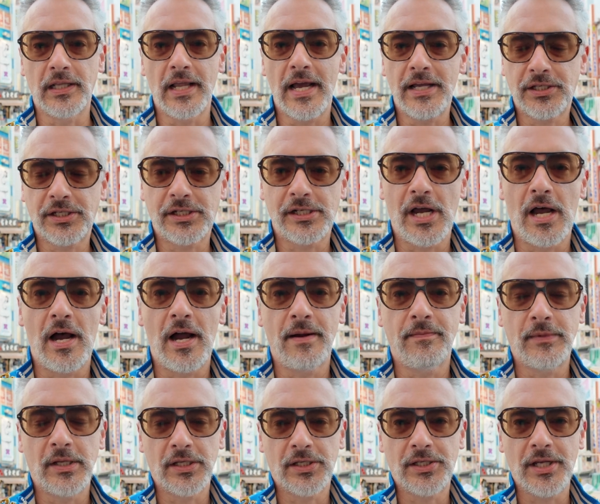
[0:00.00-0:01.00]
less
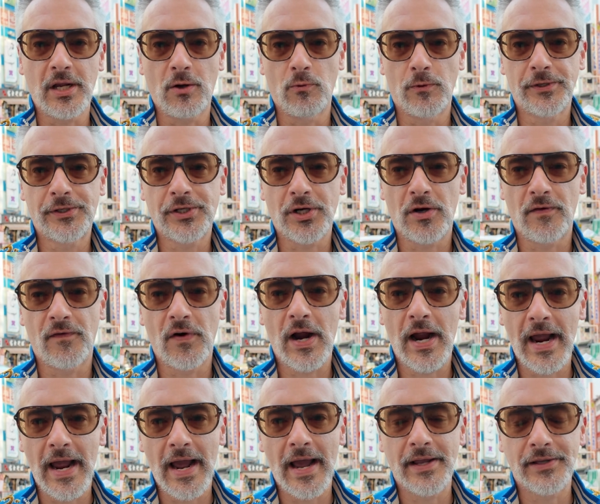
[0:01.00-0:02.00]
time the SQL Server
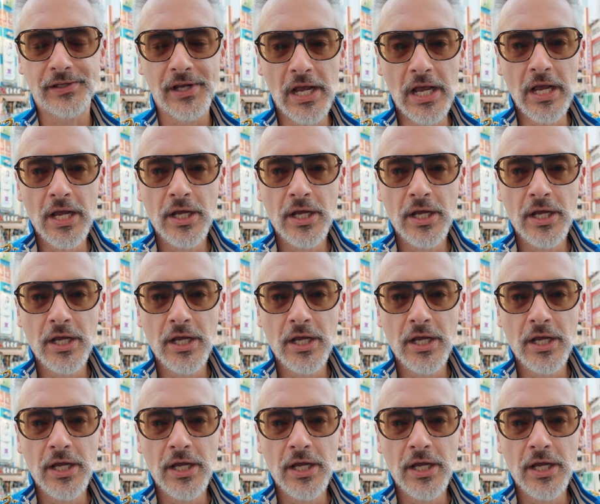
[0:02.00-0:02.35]
has